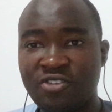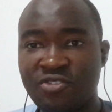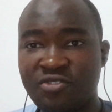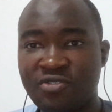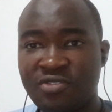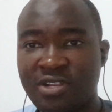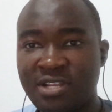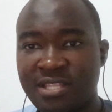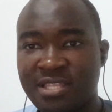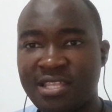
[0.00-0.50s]

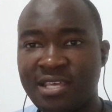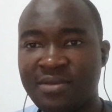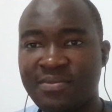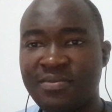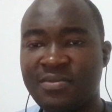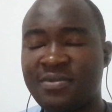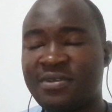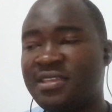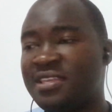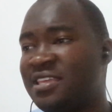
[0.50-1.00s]
Train
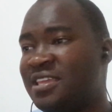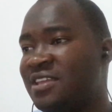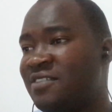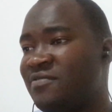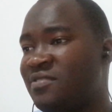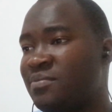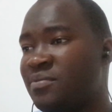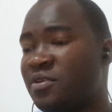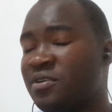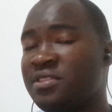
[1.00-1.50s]
them,
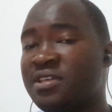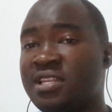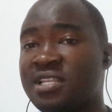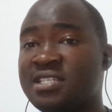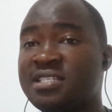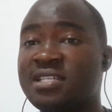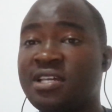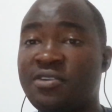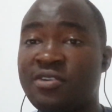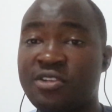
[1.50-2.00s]
give them all the
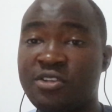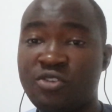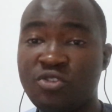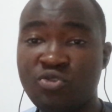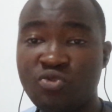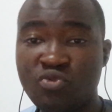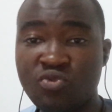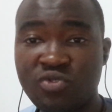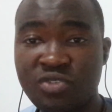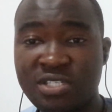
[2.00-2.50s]
necessary
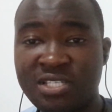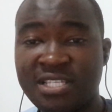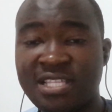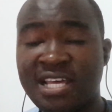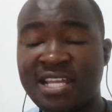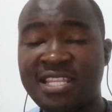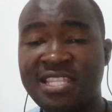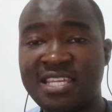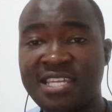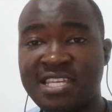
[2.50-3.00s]
tools
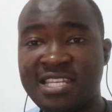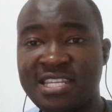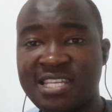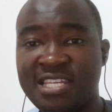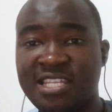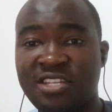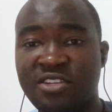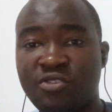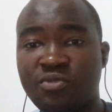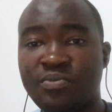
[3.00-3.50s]
that they
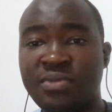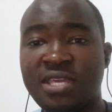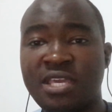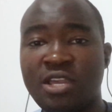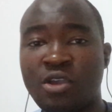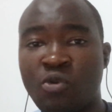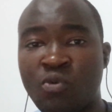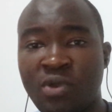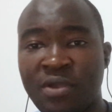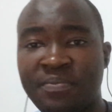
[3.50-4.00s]
need to
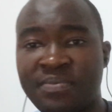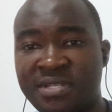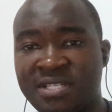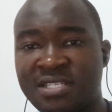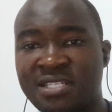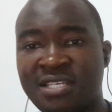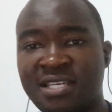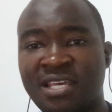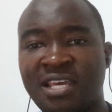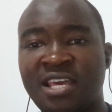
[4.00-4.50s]
be
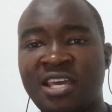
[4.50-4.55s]
equipped